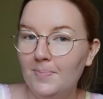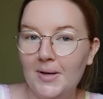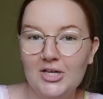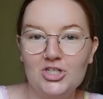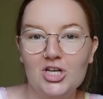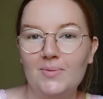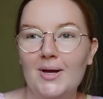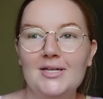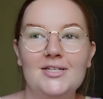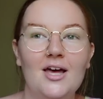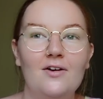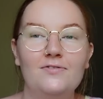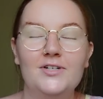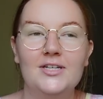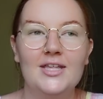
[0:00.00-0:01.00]
pitching
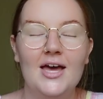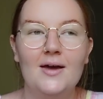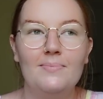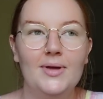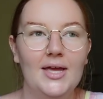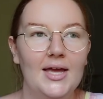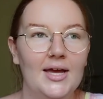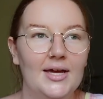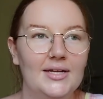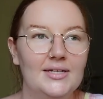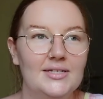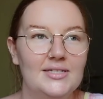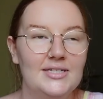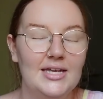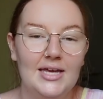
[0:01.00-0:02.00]
myself to them
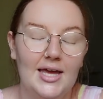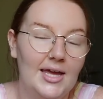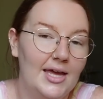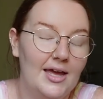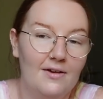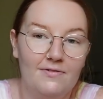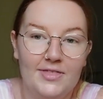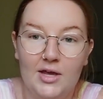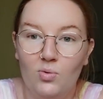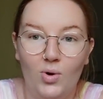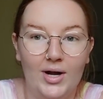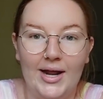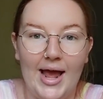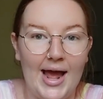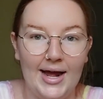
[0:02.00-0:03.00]
and seeing if they
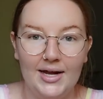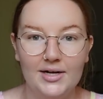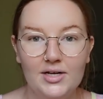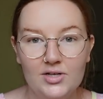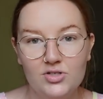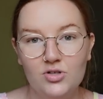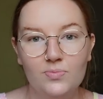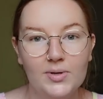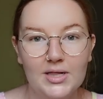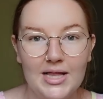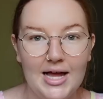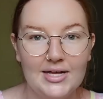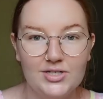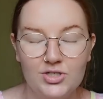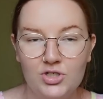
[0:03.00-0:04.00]
wanna add a Zumba
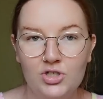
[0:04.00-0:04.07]
class